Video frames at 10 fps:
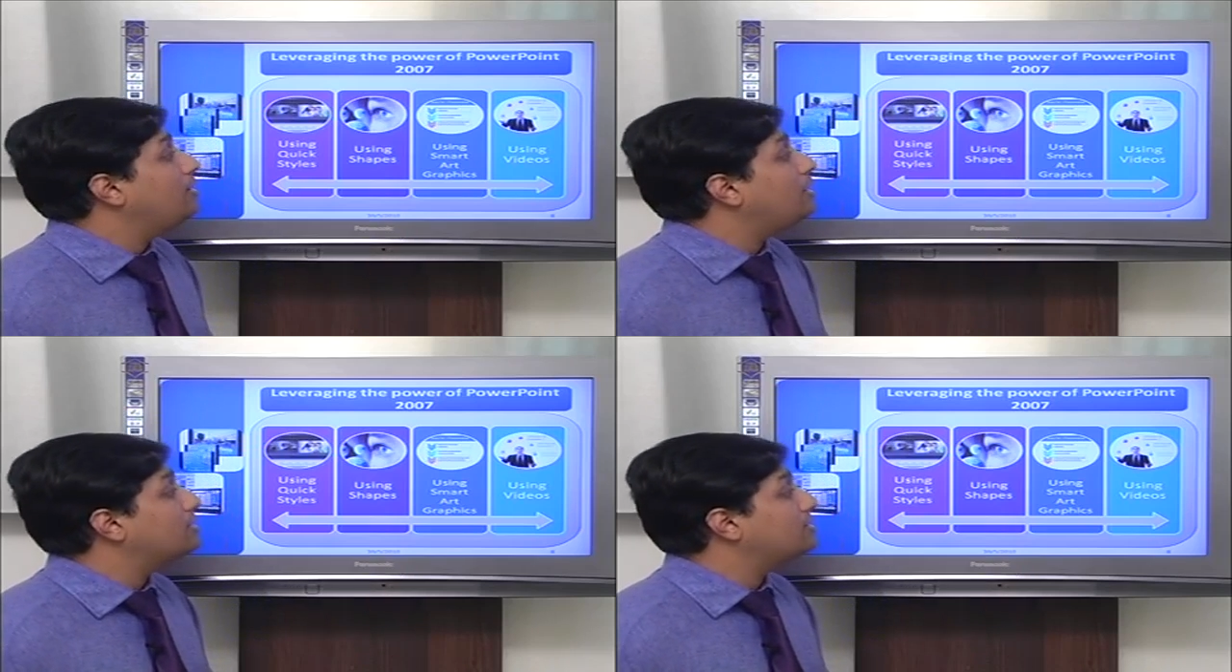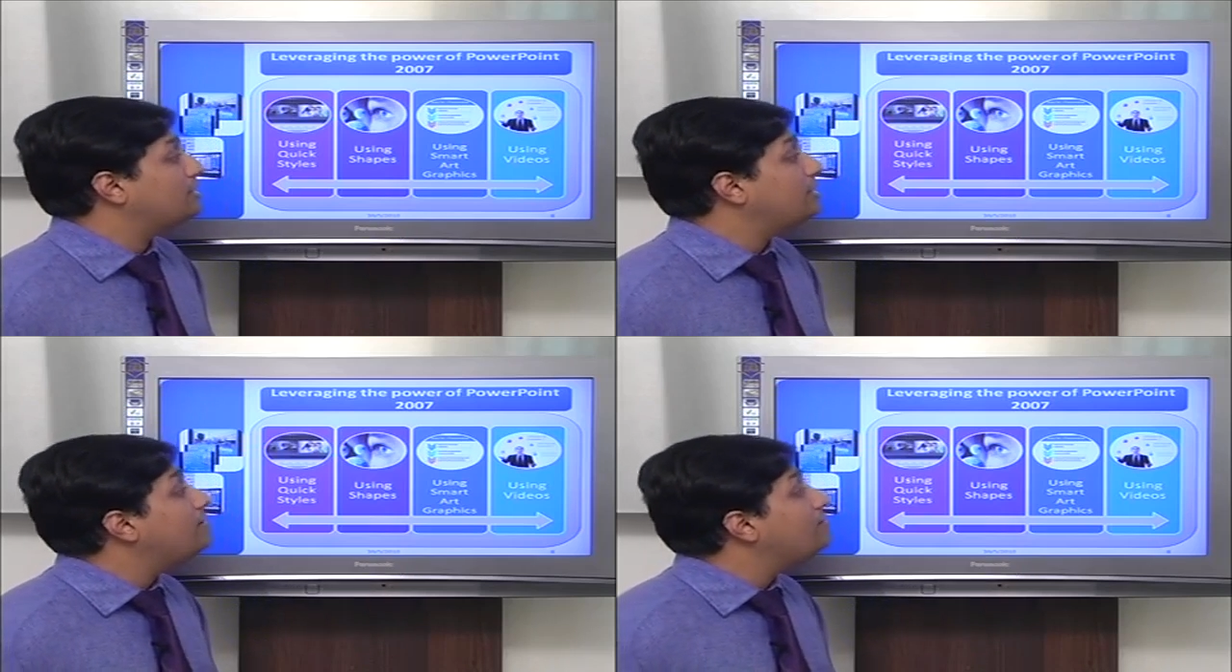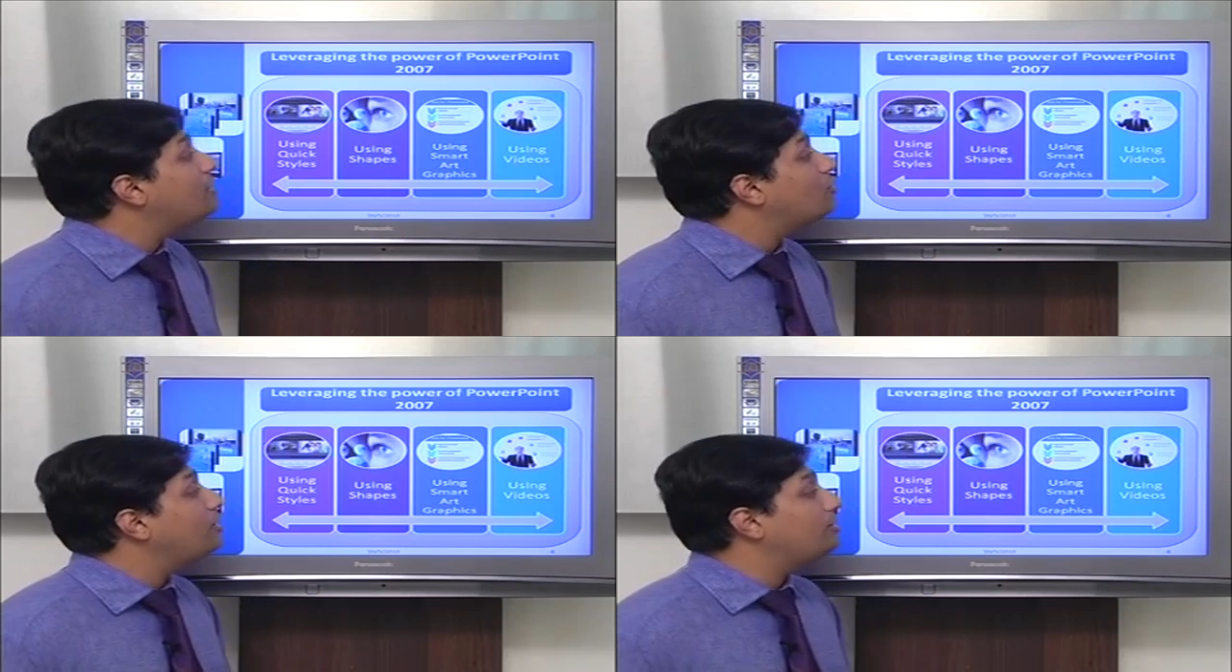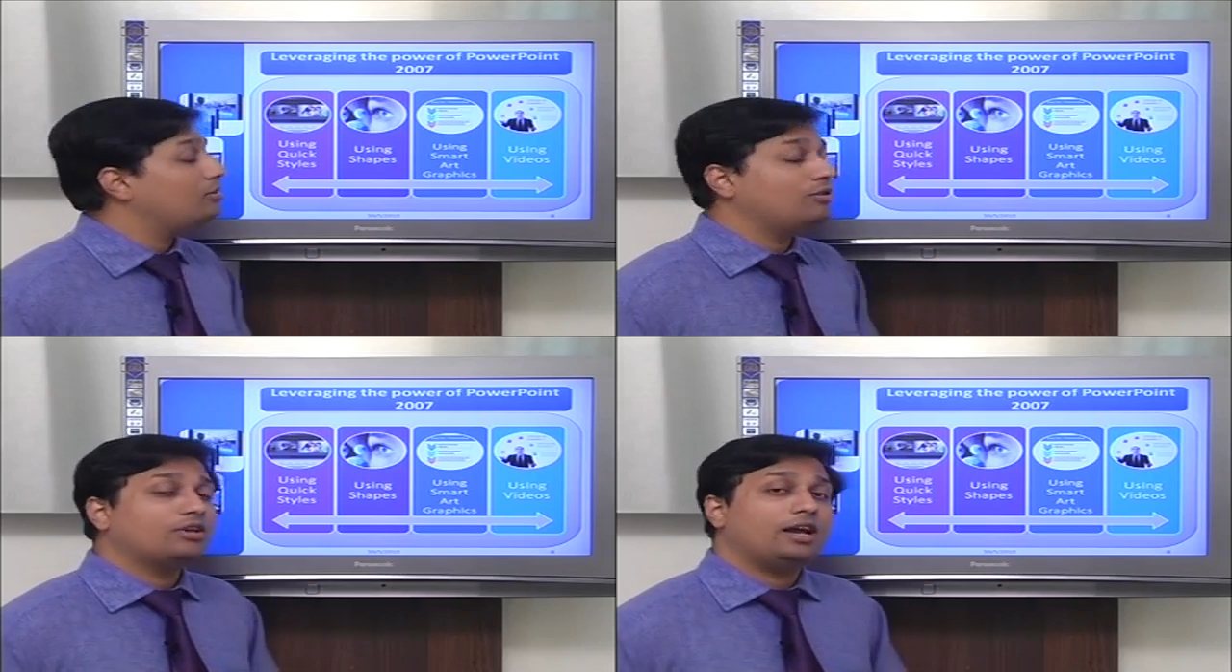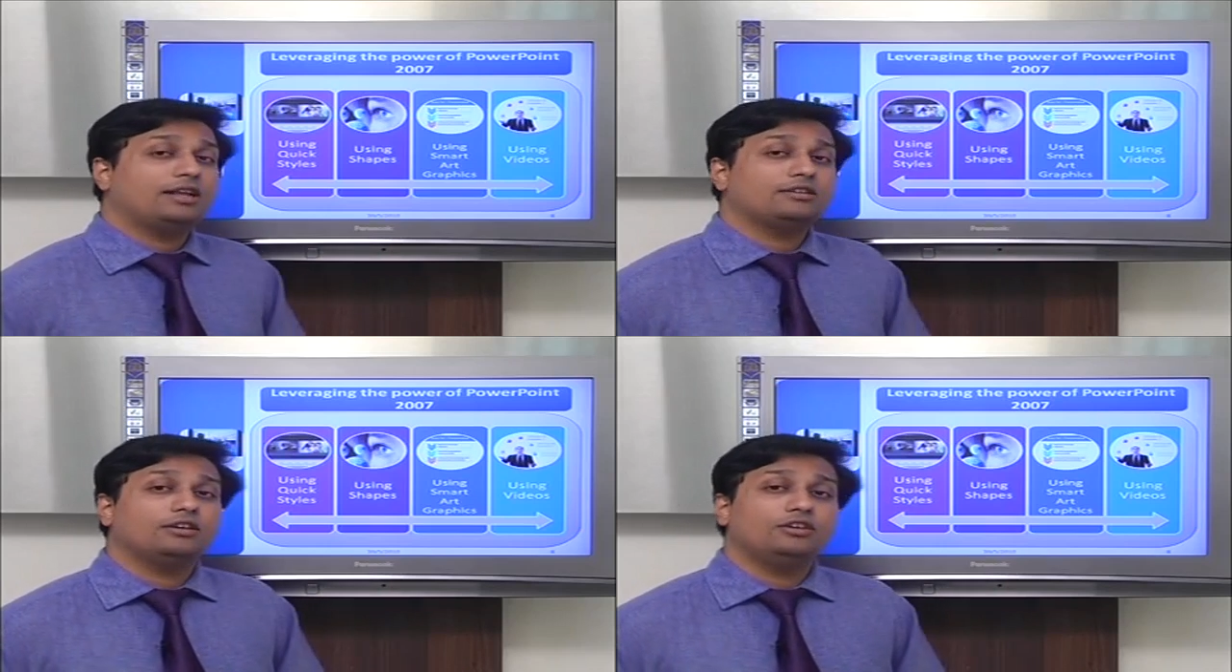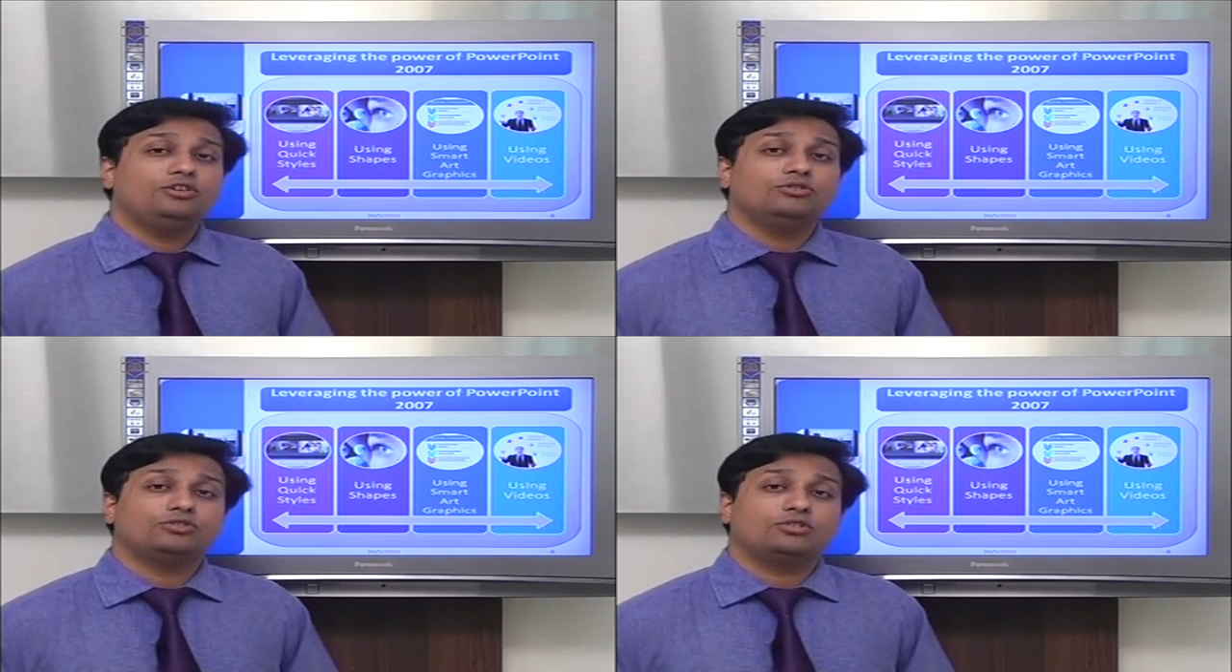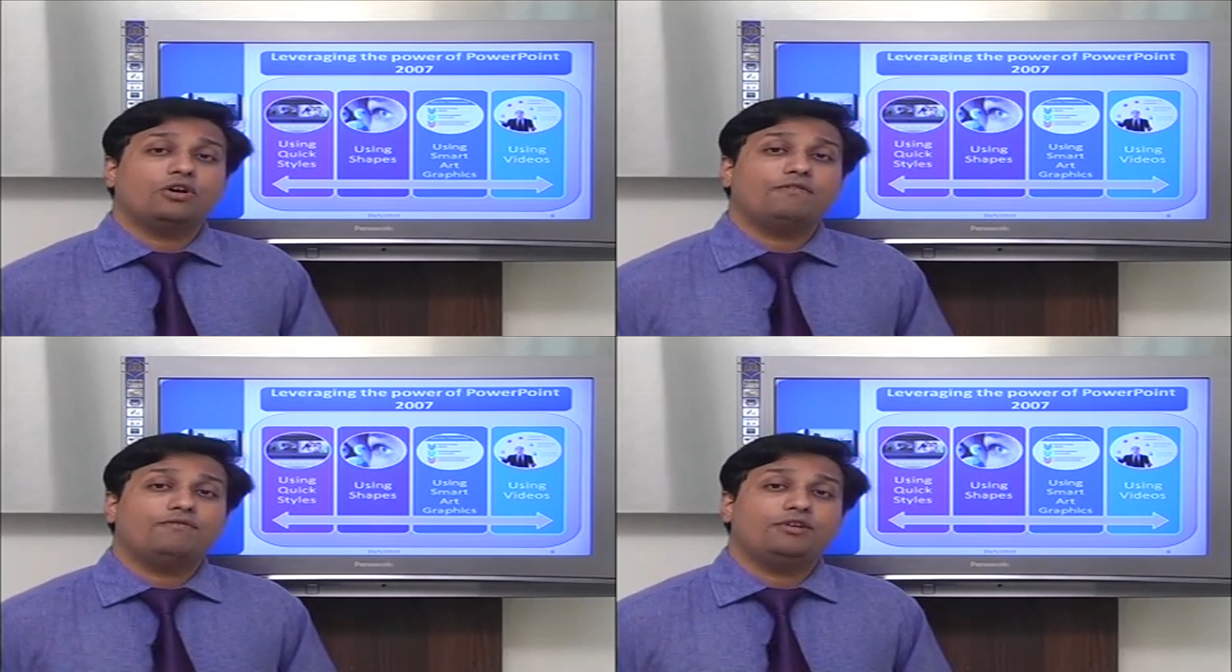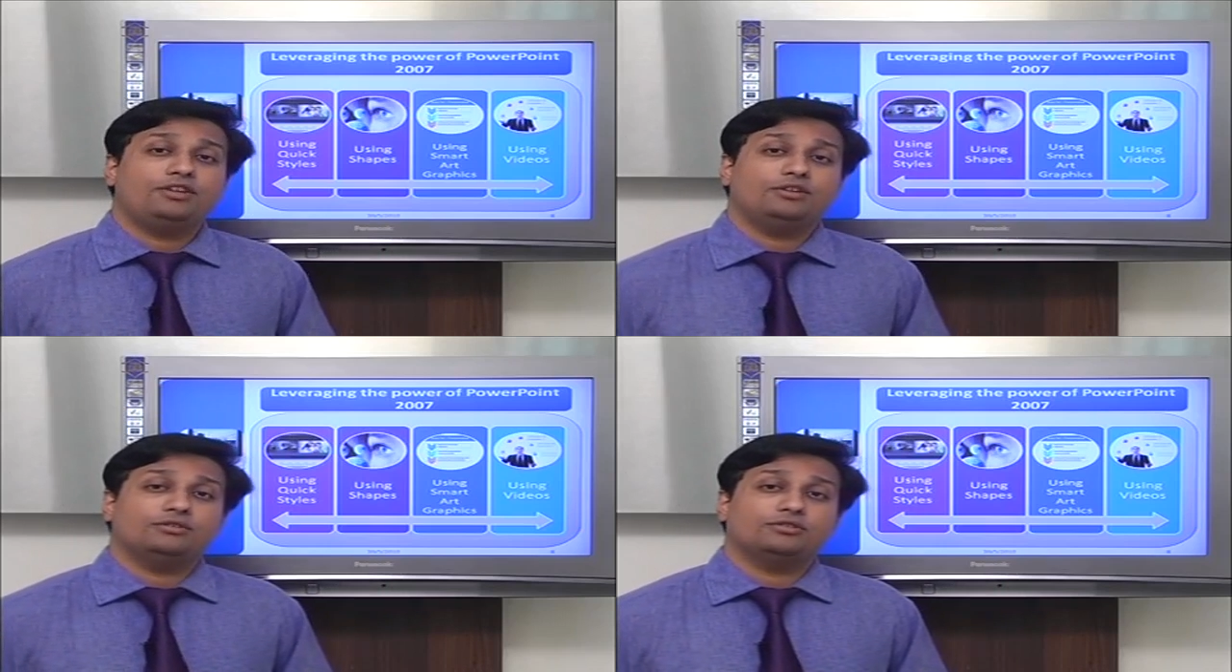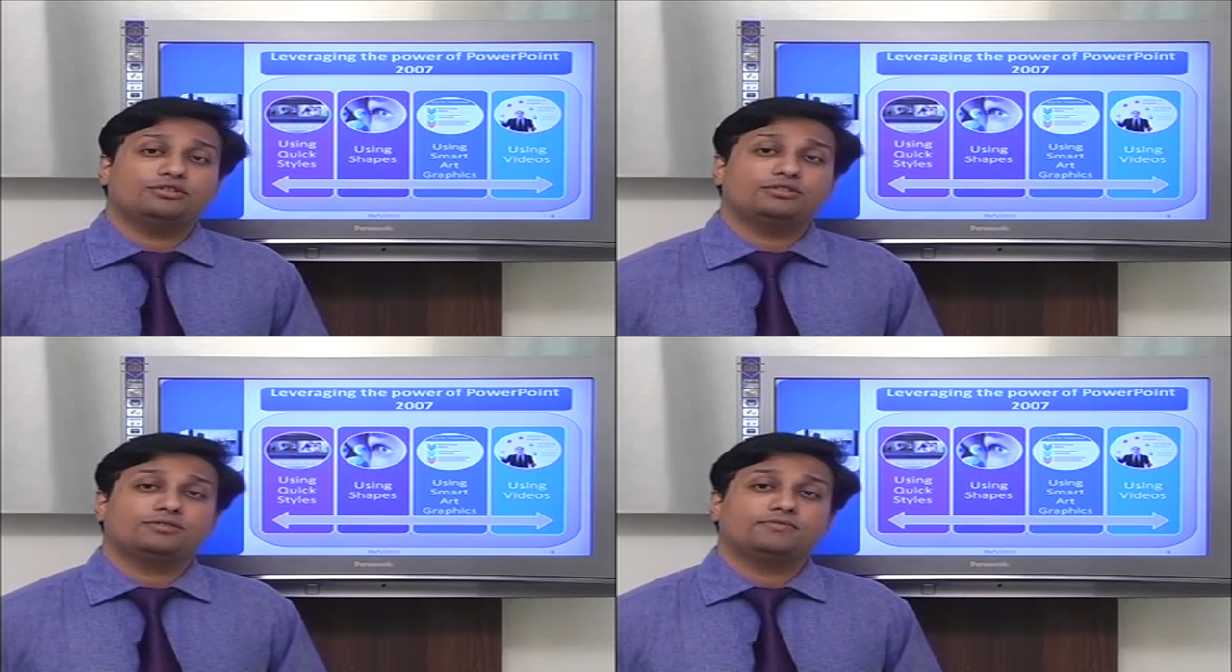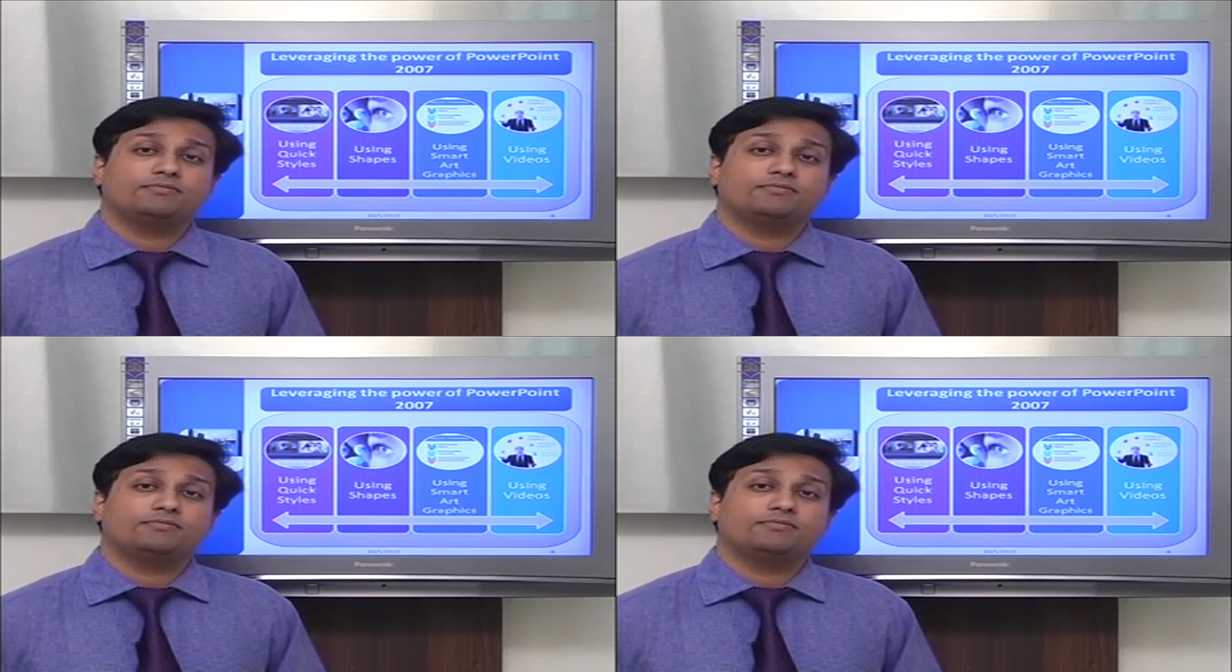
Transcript: Lastly, we are going to look at use of videos.